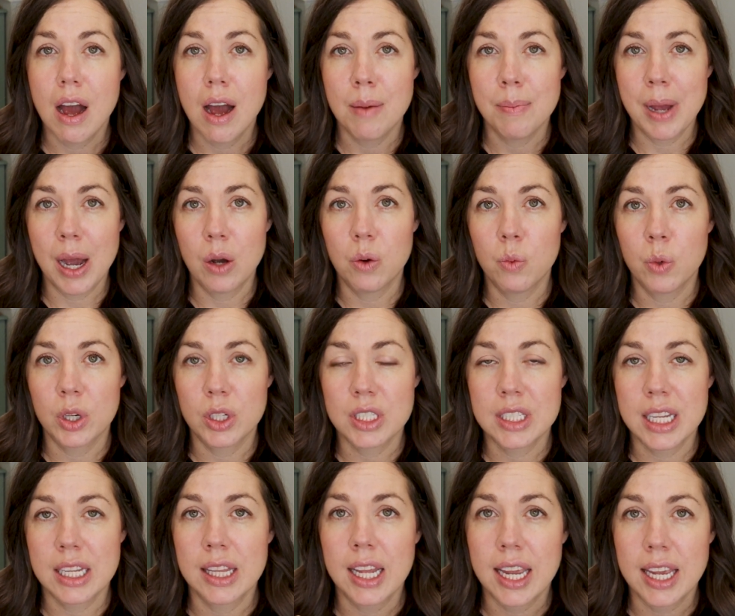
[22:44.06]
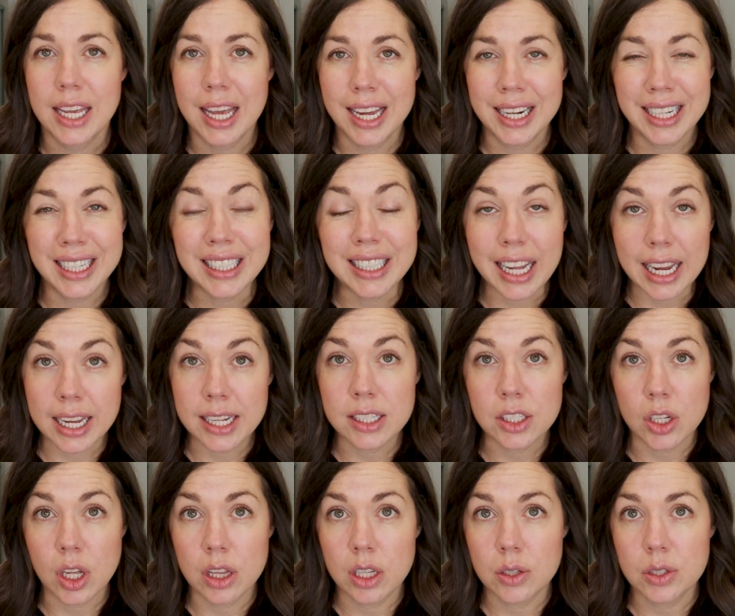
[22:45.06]
about where Sonlight kind of
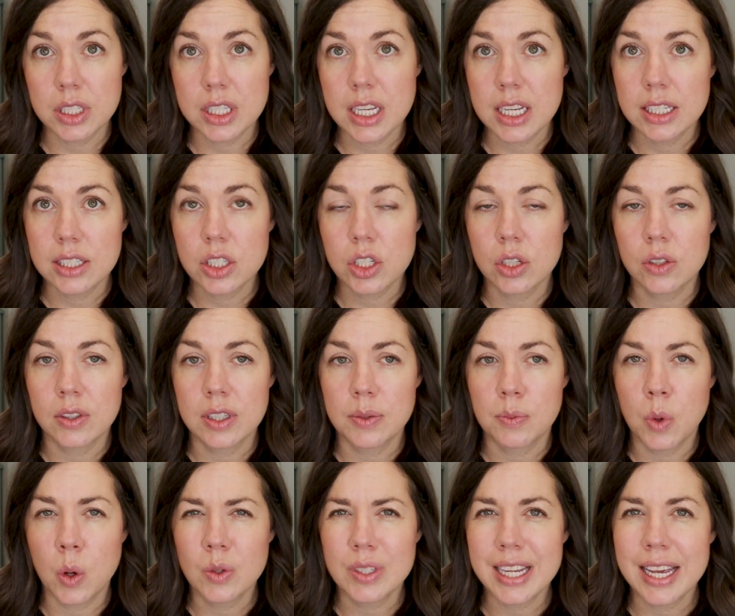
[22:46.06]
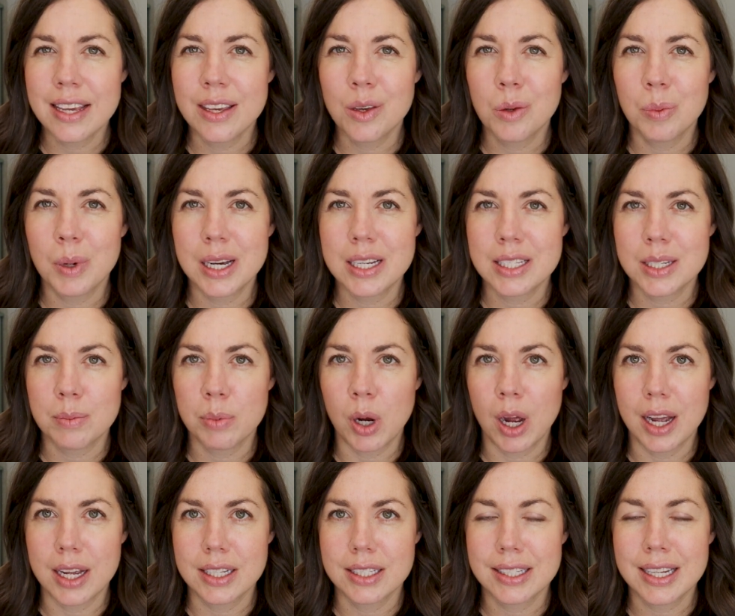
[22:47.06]
lands on those things, so it won't take you by
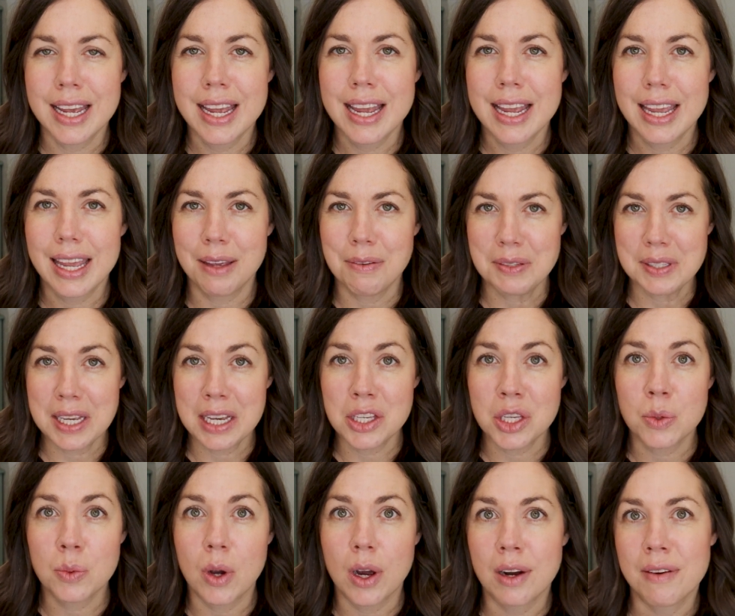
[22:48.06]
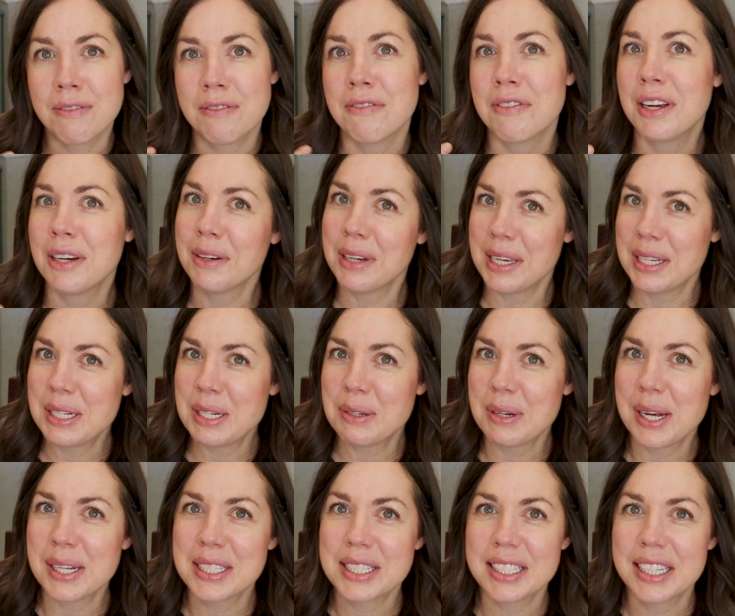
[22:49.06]
surprise if, say, you are very
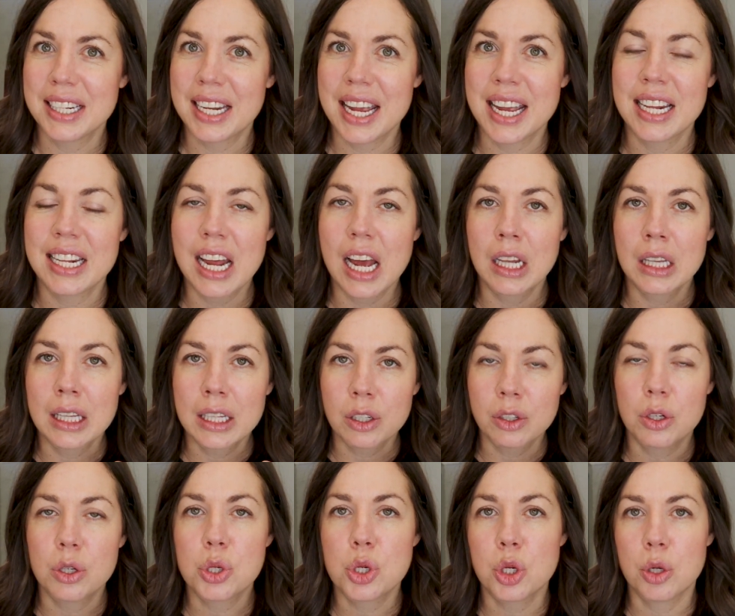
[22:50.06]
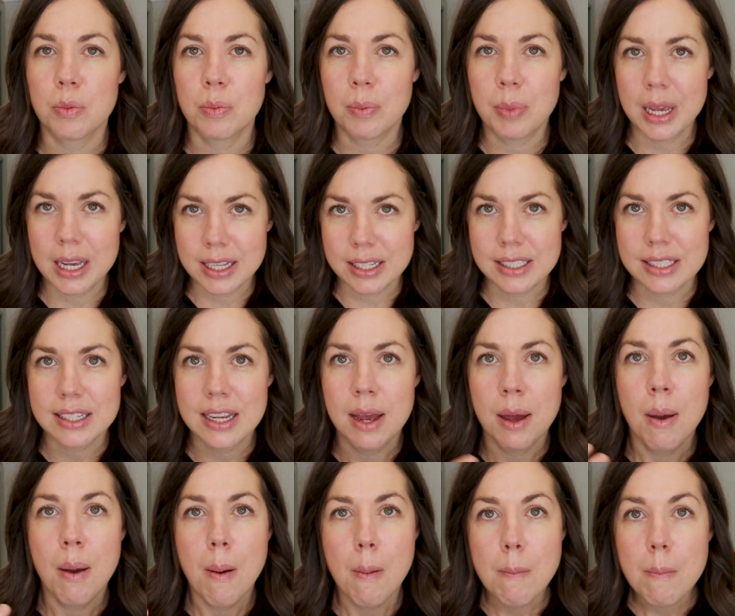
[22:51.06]
interested in a literature-based
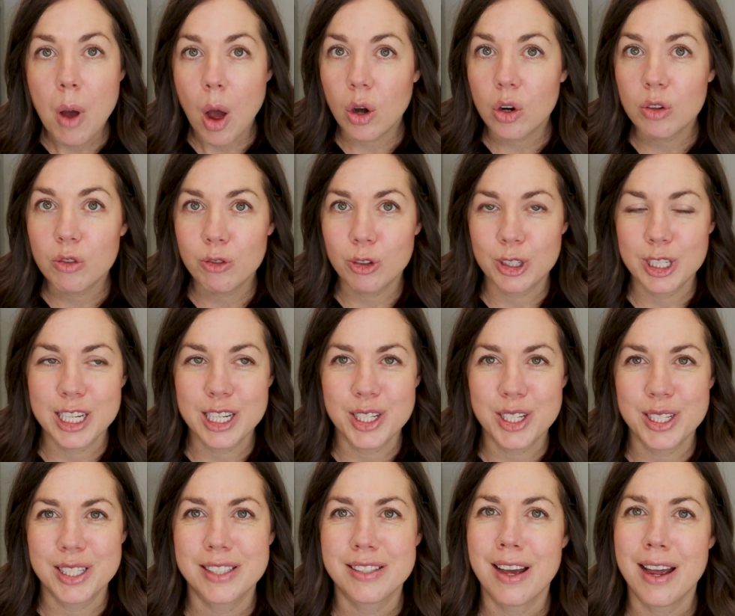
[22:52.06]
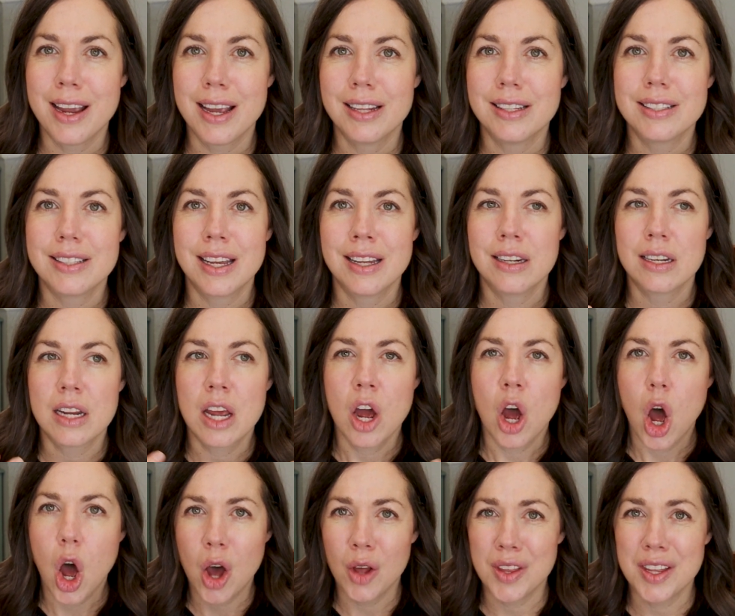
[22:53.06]
model for teaching science and
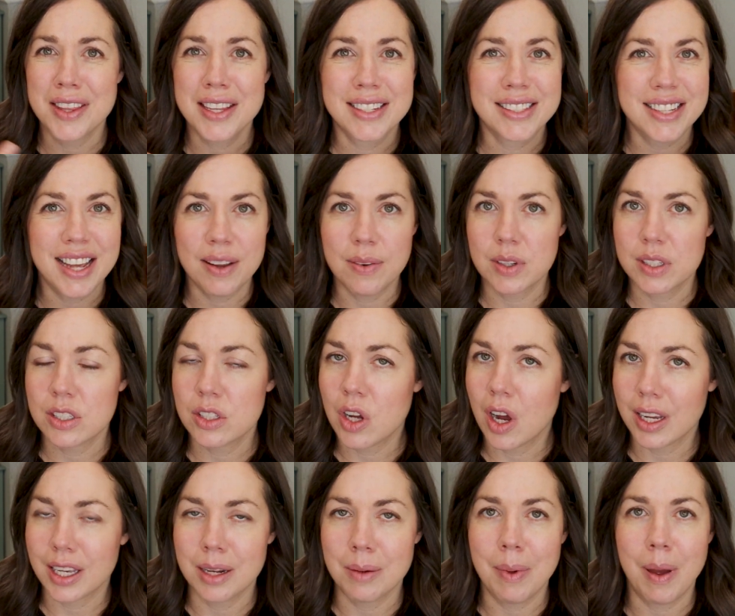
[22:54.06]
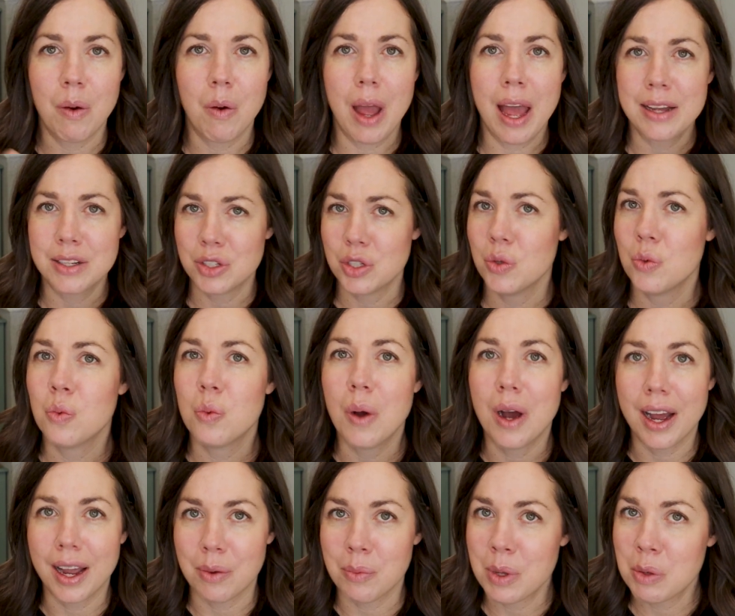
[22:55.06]
all the things I was talking about as to
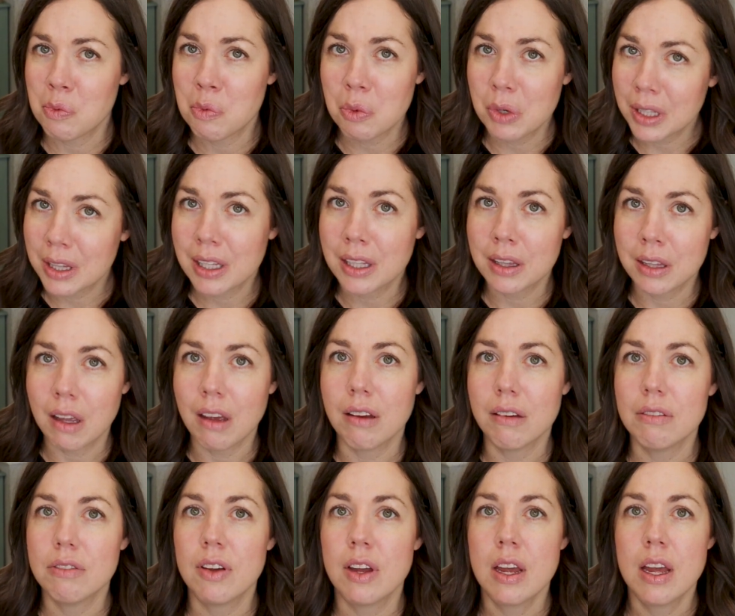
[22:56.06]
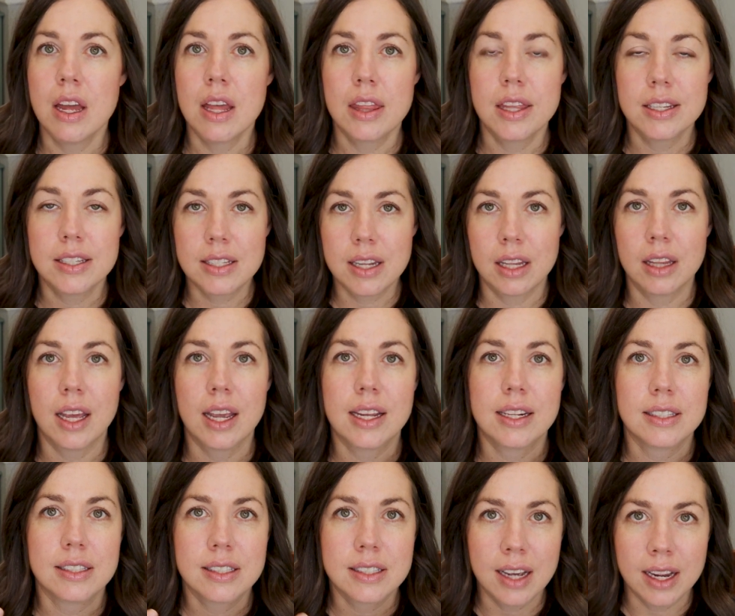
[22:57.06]
why we really love the
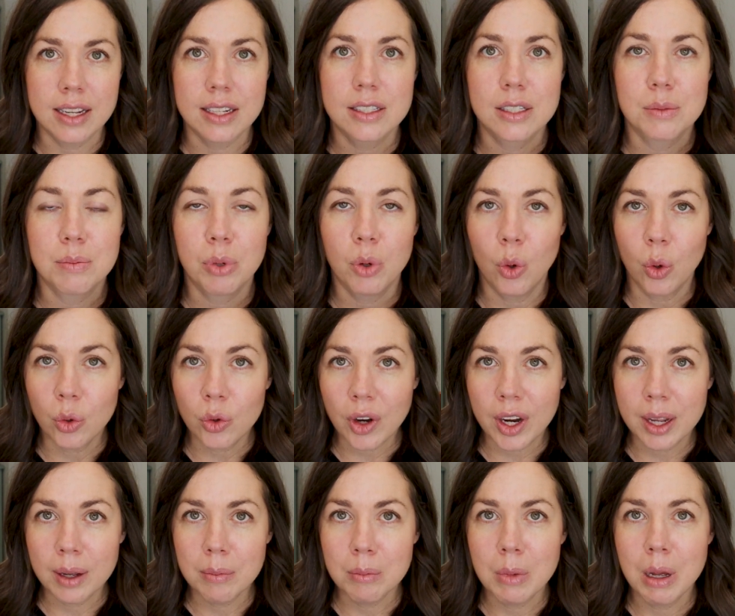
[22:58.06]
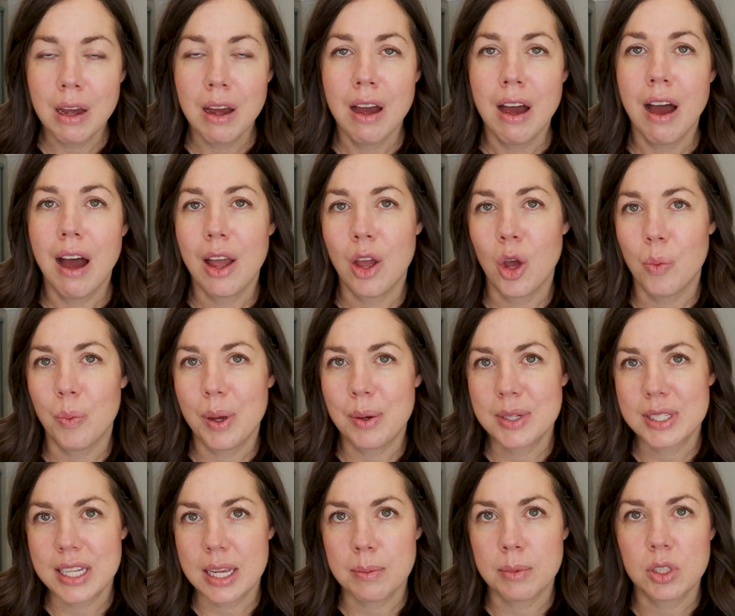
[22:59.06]
Sonlight Science program. I hope I
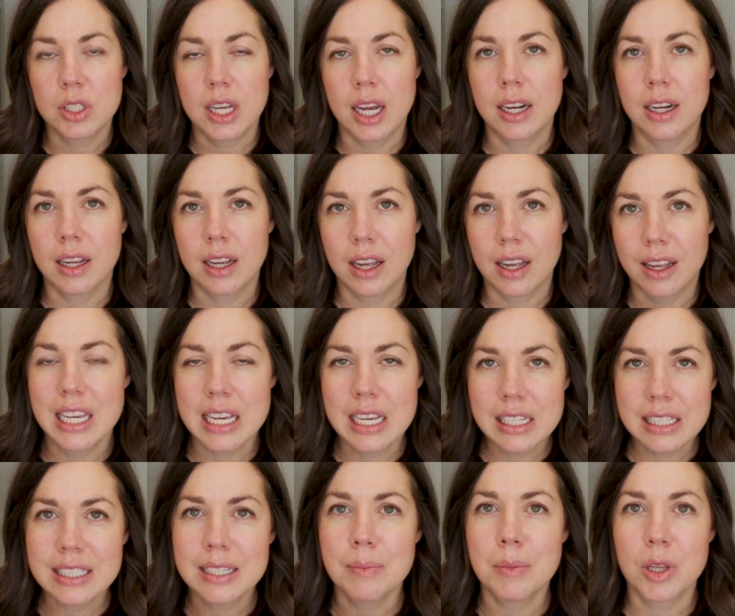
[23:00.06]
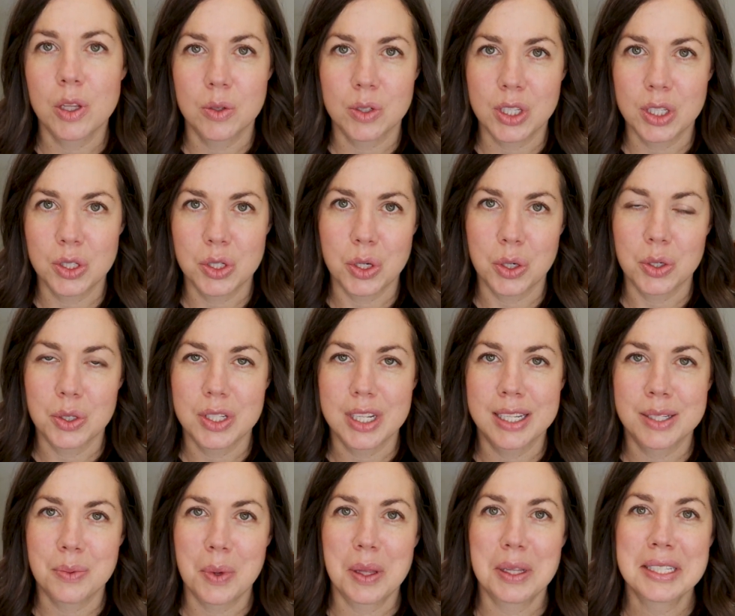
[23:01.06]
was able to kind of ease some of those concerns
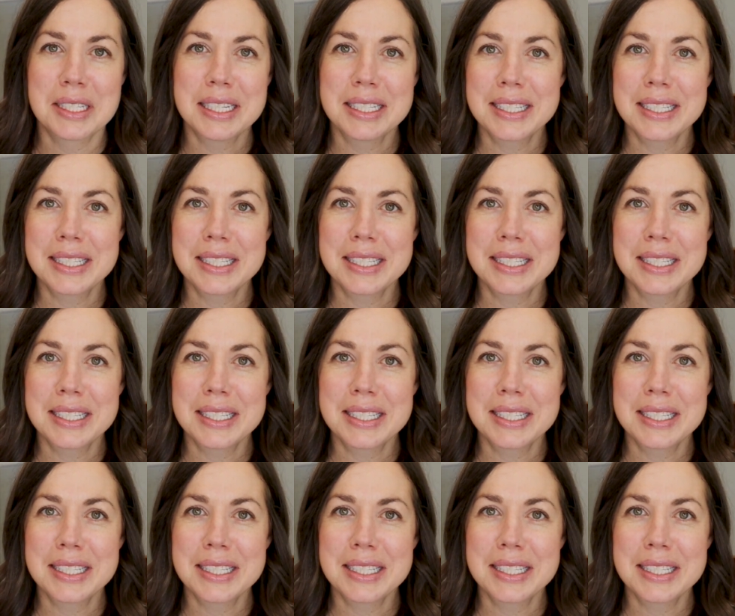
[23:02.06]
as well as